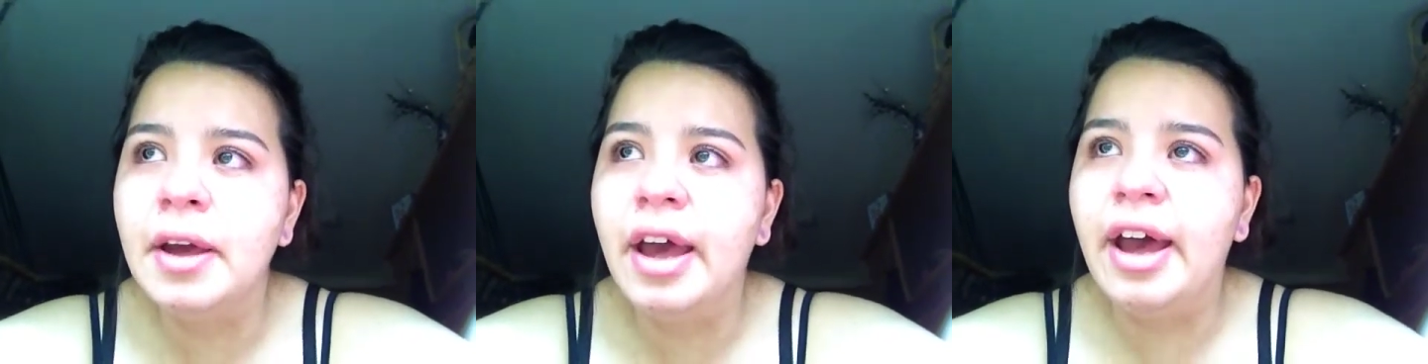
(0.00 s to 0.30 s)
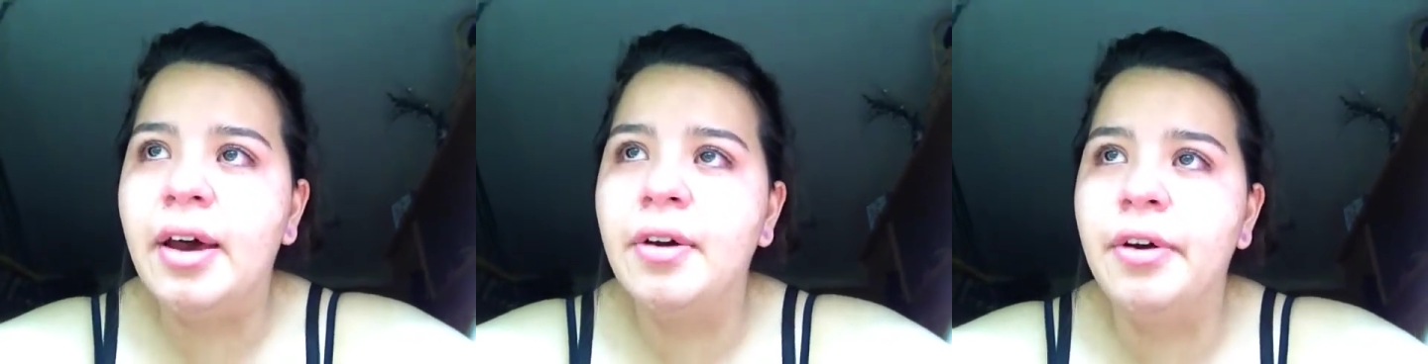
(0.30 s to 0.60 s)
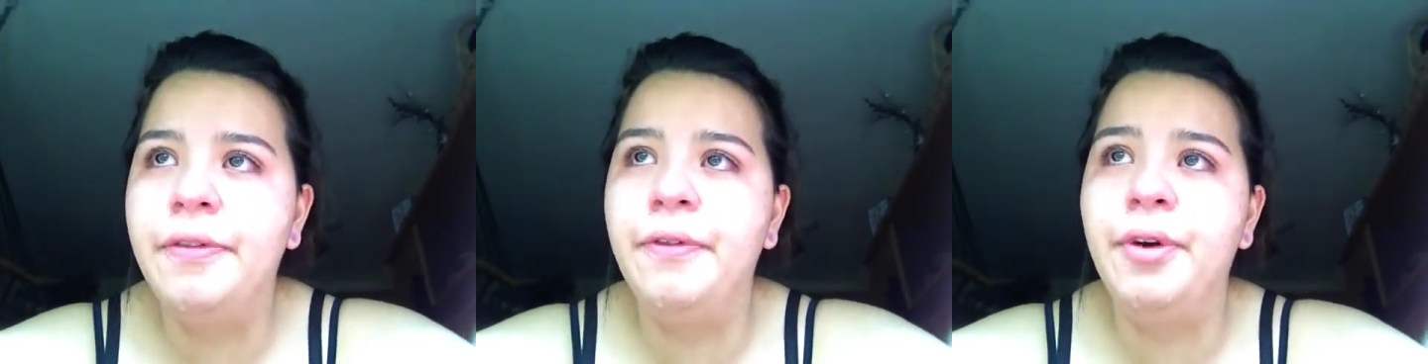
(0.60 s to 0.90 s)
how
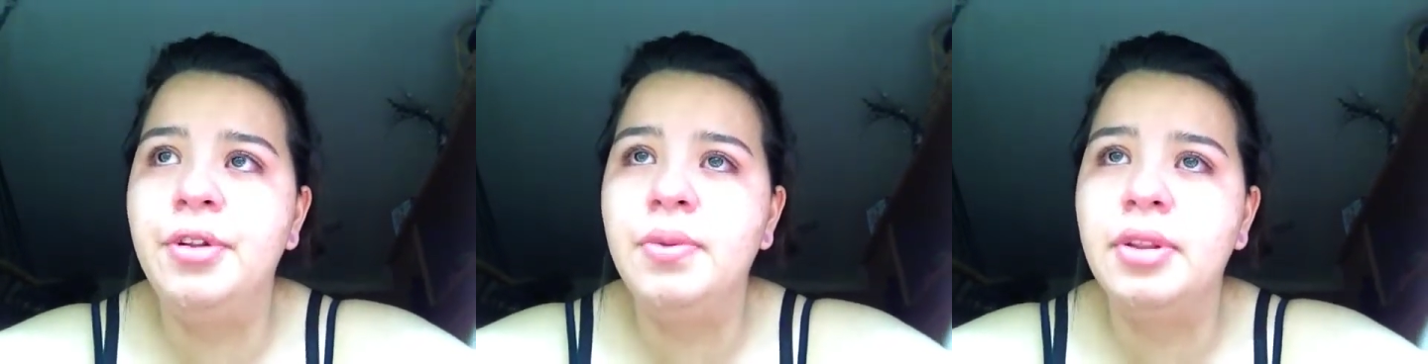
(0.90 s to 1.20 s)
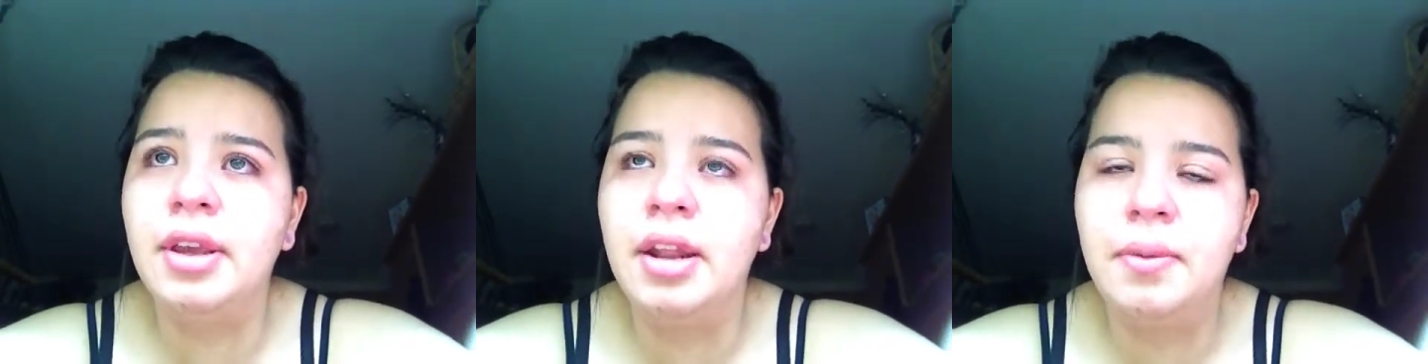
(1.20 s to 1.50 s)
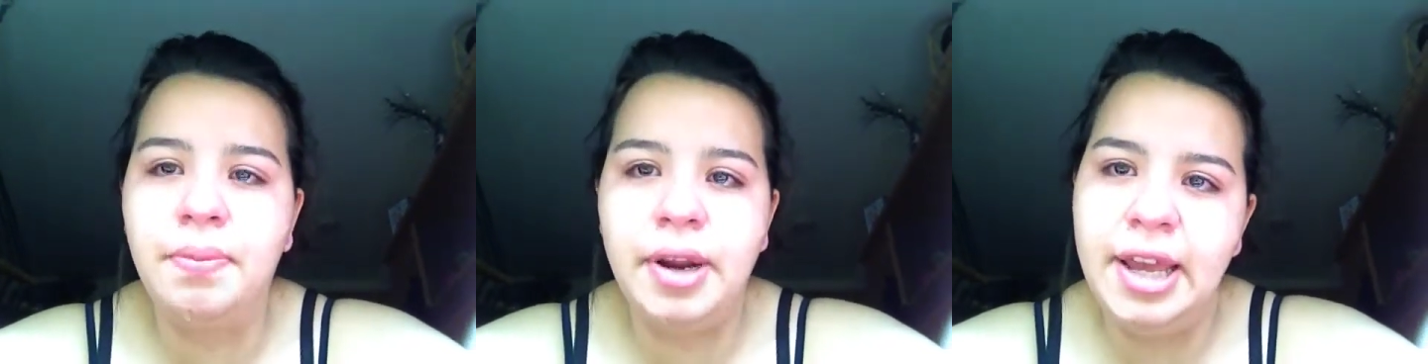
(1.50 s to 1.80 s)
her voice was kind
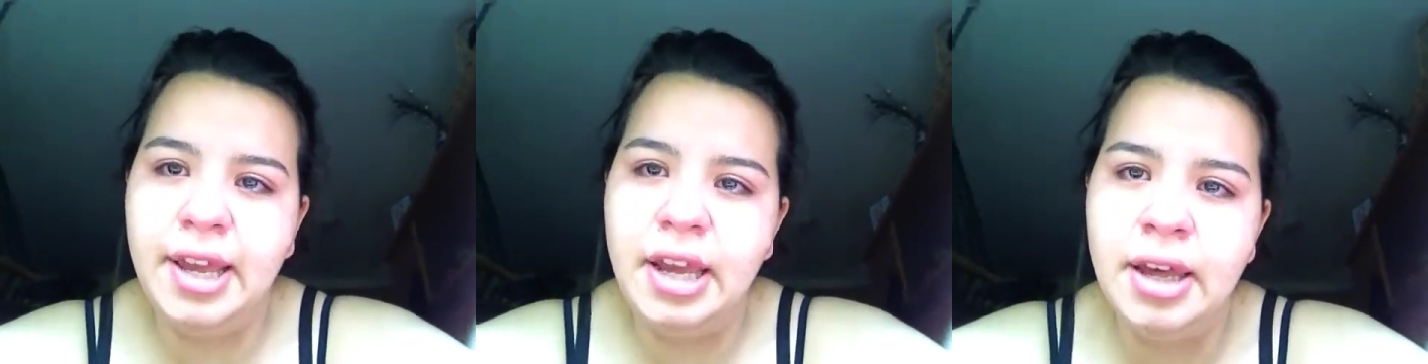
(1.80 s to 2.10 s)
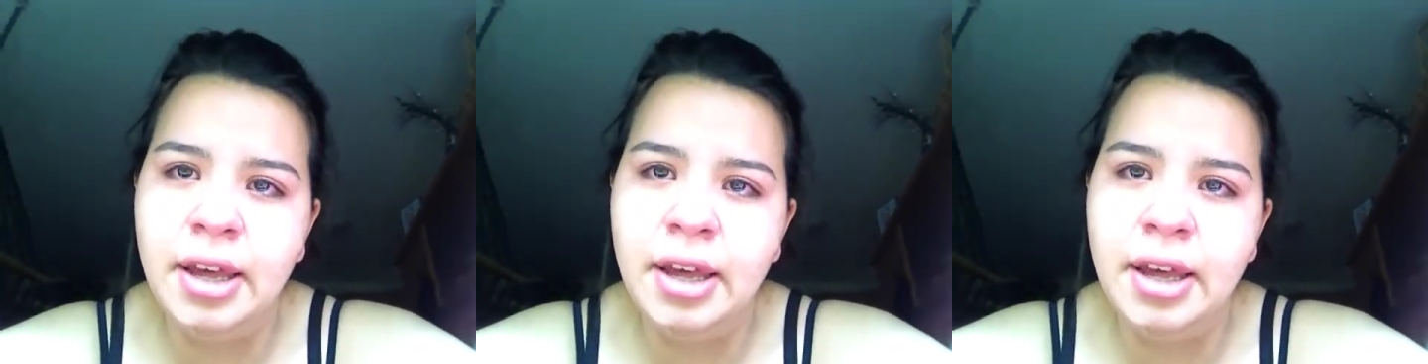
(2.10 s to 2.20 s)
of breaking.